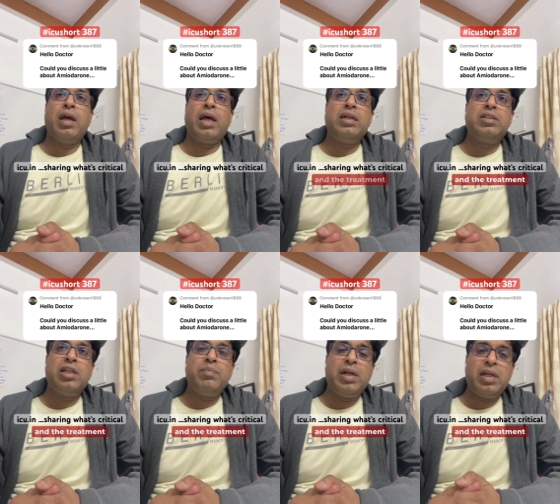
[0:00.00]
And the
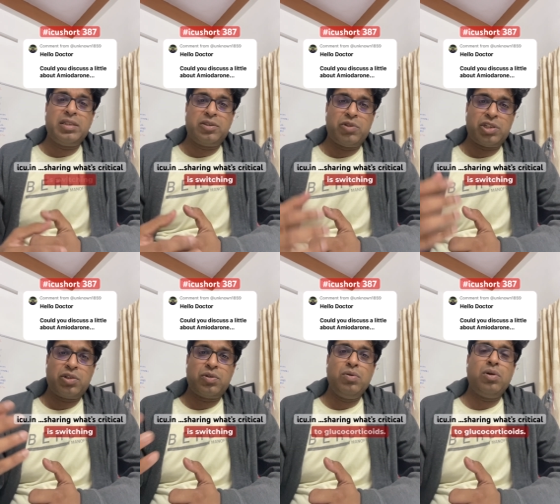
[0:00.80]
treatment is
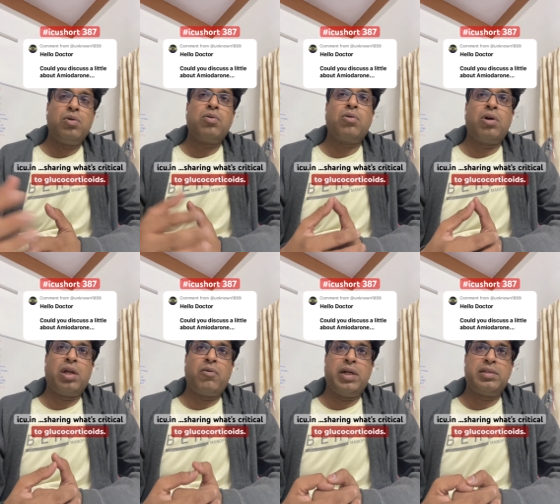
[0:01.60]
switching to
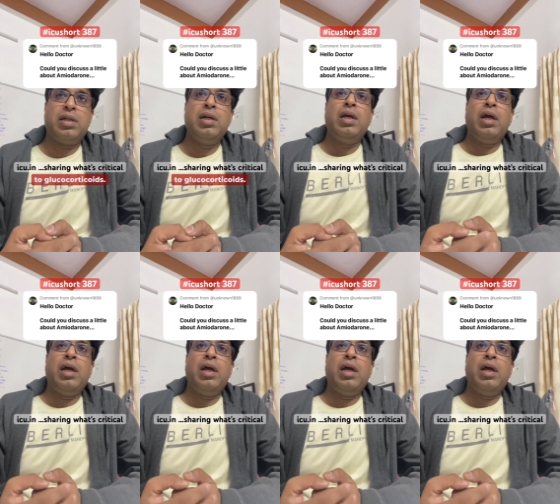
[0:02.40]
glucocorticoids.